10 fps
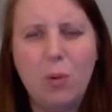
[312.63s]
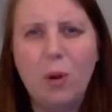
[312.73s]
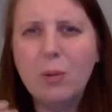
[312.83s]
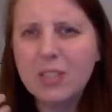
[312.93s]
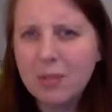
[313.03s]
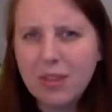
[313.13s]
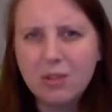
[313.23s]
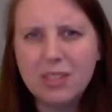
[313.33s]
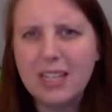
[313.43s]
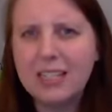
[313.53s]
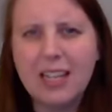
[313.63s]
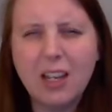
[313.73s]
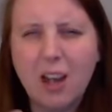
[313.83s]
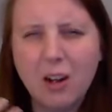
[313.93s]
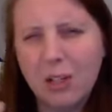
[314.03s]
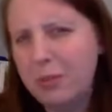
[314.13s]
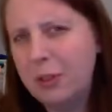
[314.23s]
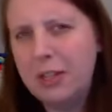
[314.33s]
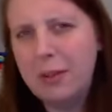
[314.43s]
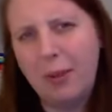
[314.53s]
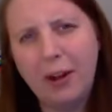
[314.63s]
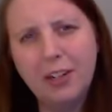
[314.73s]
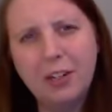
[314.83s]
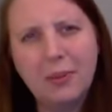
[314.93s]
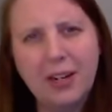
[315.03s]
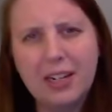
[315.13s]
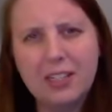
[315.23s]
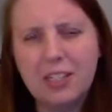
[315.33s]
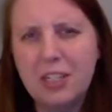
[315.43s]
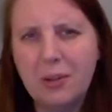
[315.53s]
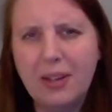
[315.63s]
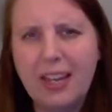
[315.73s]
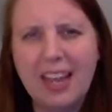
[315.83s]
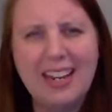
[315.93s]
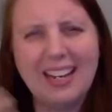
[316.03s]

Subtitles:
What were some of those things that our community partner wanted us to do again?